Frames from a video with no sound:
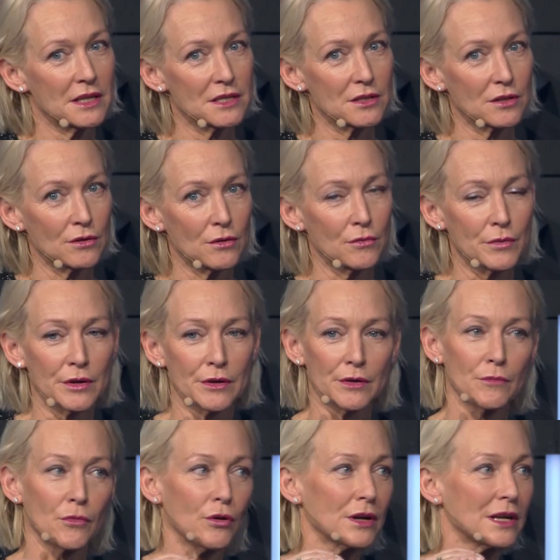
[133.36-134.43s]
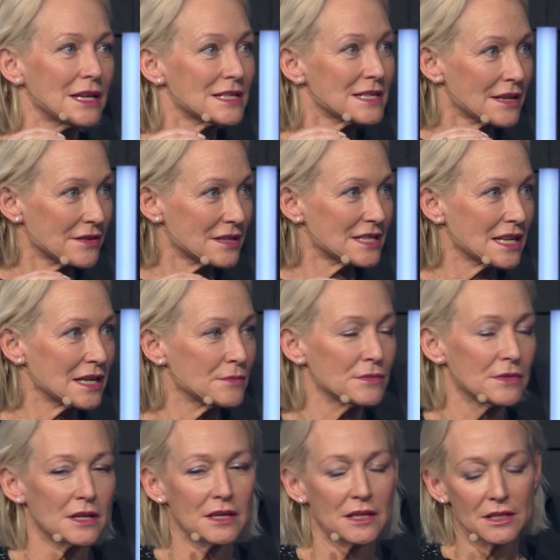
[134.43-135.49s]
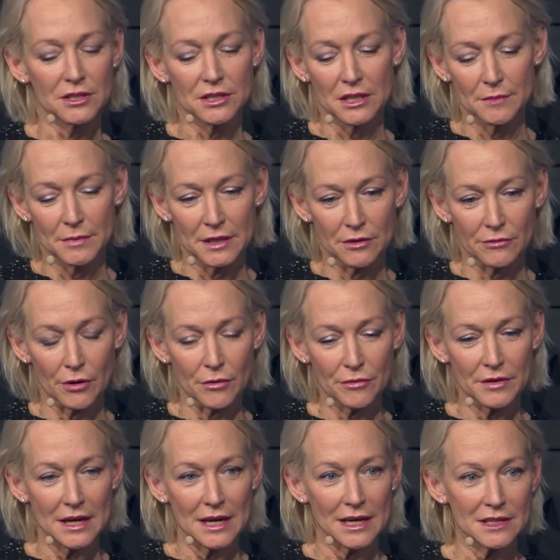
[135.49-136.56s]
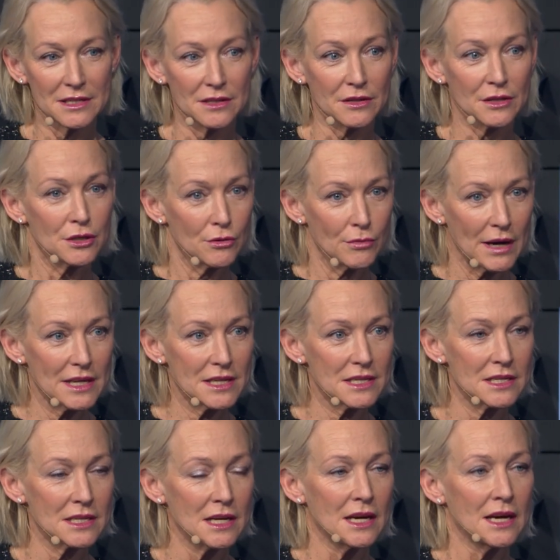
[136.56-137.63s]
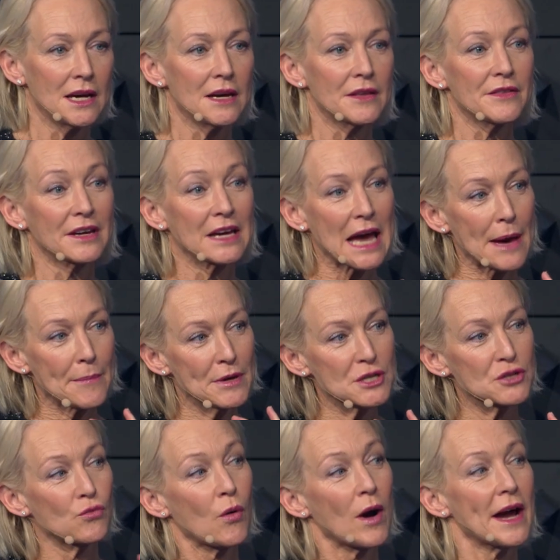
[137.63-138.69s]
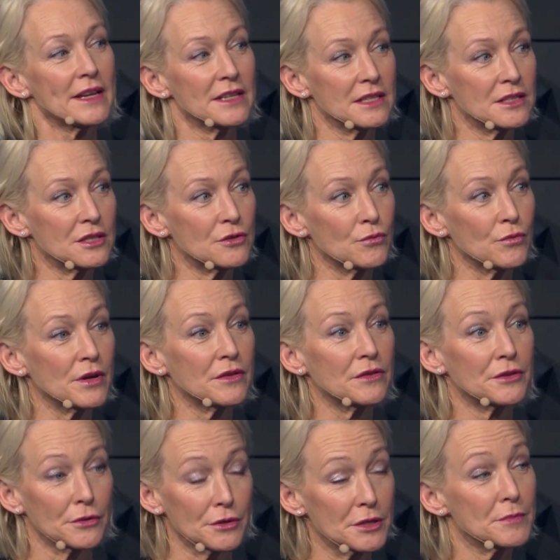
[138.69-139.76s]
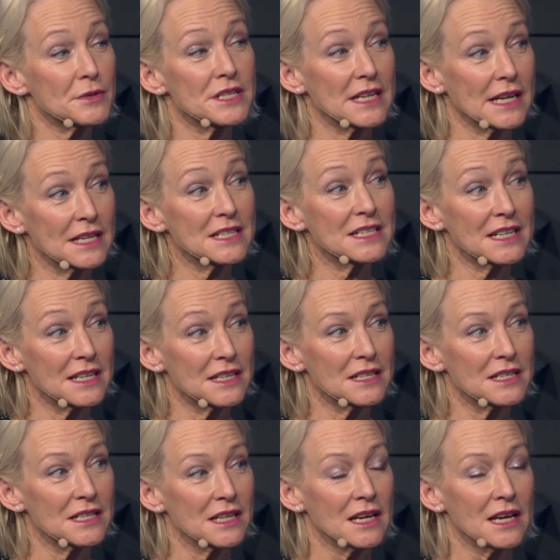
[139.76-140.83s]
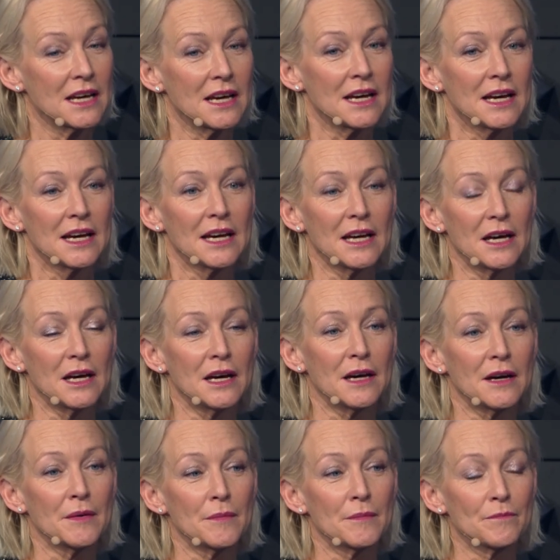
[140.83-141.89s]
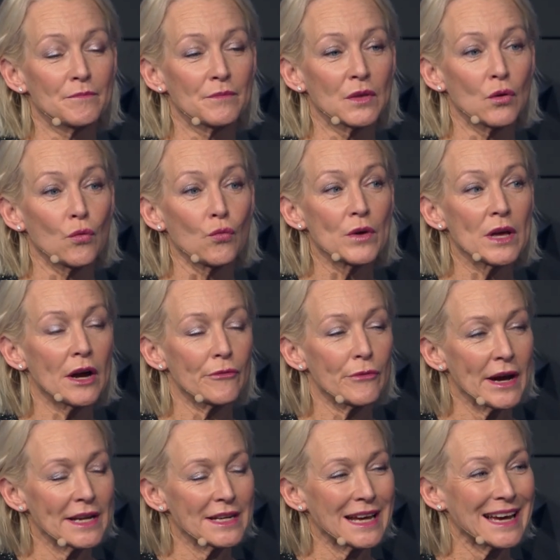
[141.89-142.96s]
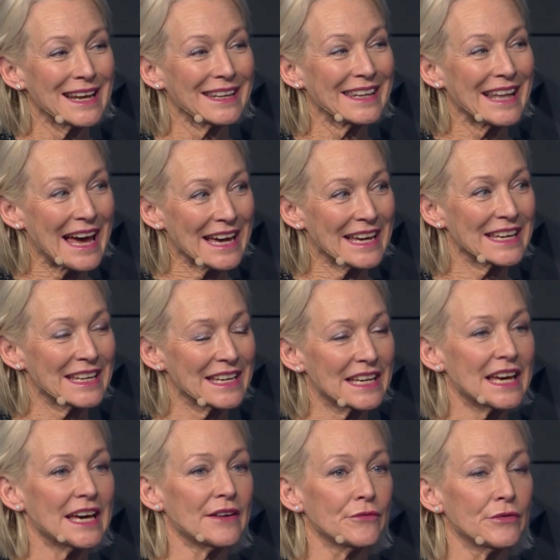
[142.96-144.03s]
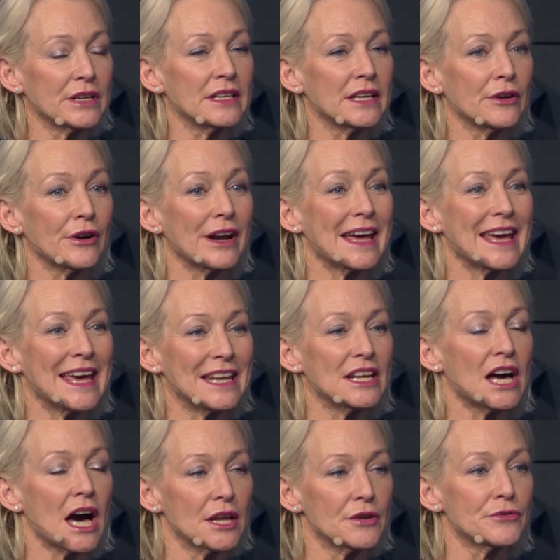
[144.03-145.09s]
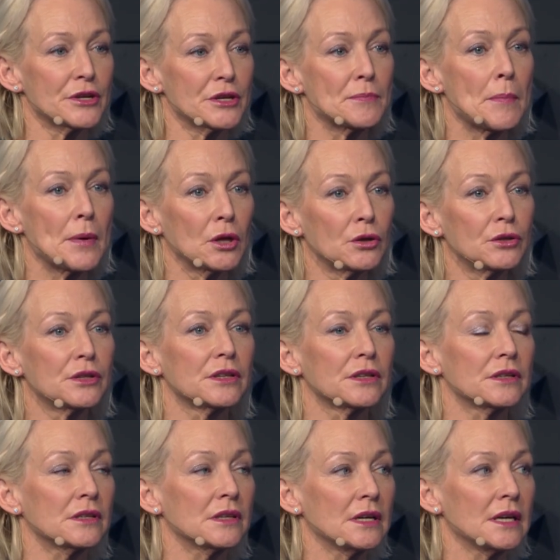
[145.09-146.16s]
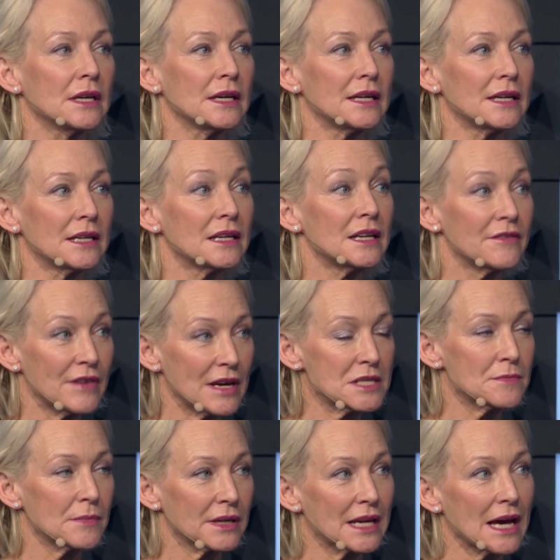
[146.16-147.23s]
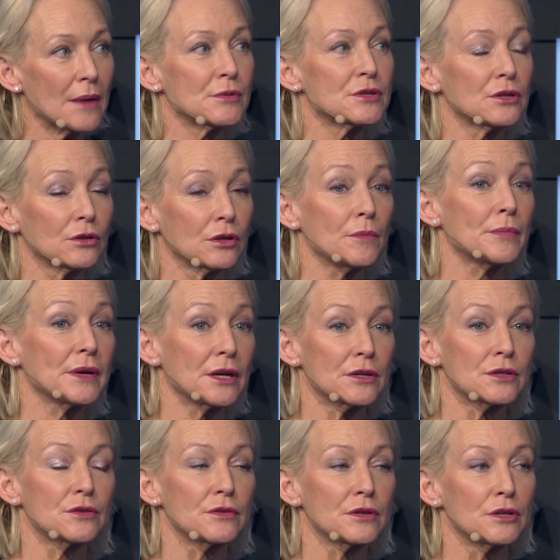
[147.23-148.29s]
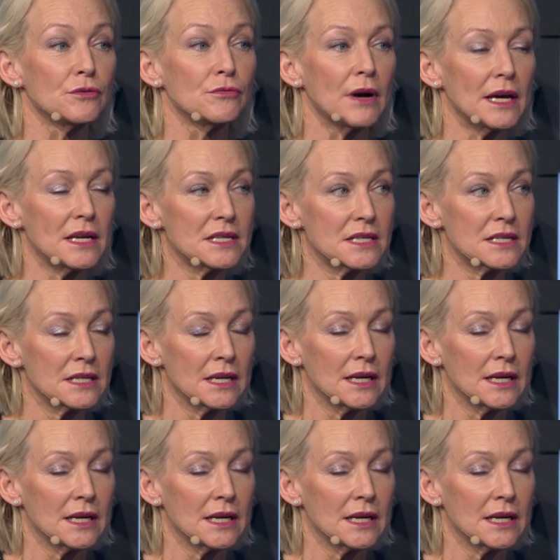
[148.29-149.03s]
ago, we were more or less at the same GDP growth as the US. The gap has widened with 30% since. We are right now lacking every year 800 billion in investment capital compared to the US.